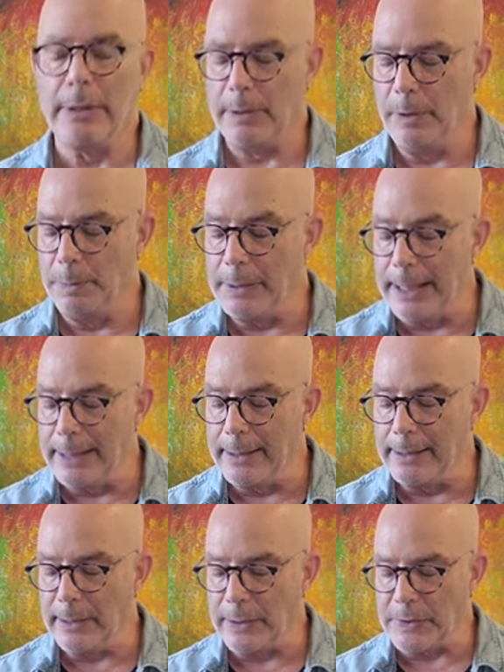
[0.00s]
who played the
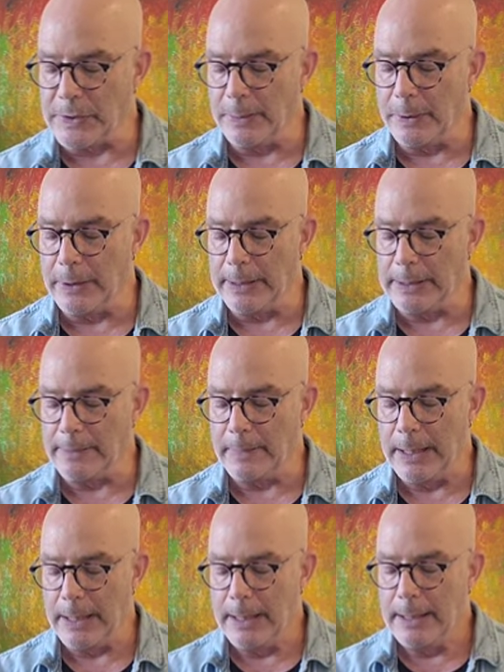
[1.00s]
dulcimer and
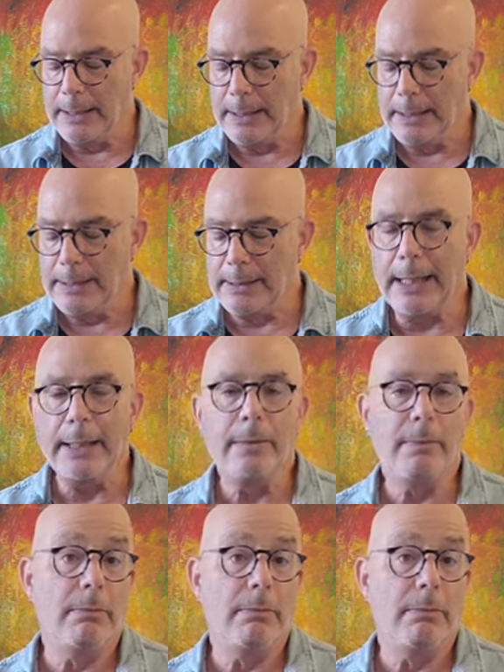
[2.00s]
said,